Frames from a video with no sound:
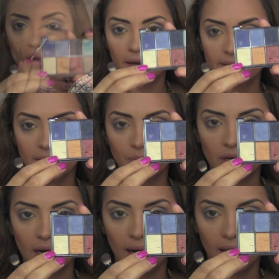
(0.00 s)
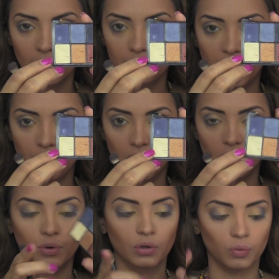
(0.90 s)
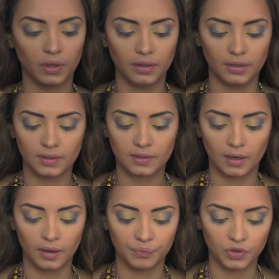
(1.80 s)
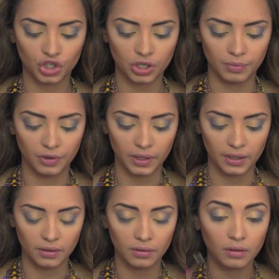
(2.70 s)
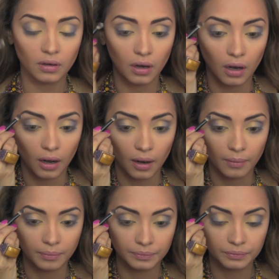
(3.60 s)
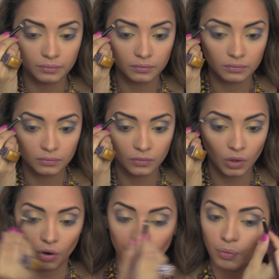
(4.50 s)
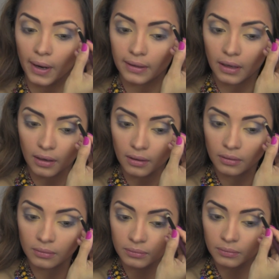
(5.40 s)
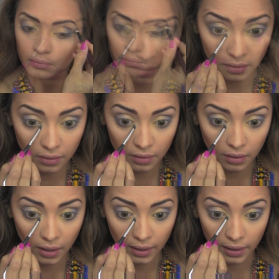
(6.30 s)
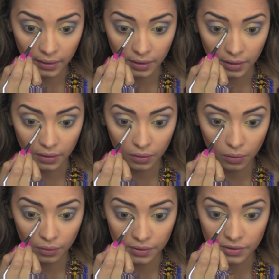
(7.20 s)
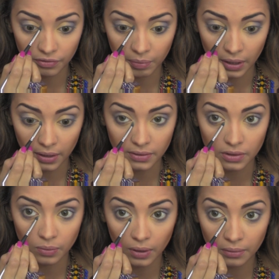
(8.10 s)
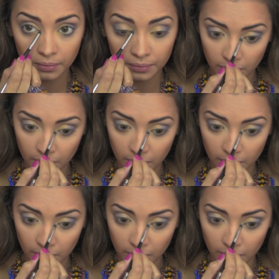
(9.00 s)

Next, I'm going to highlight my brow bone with this shimmery off-white color and highlight the inner corners of my eyes as well.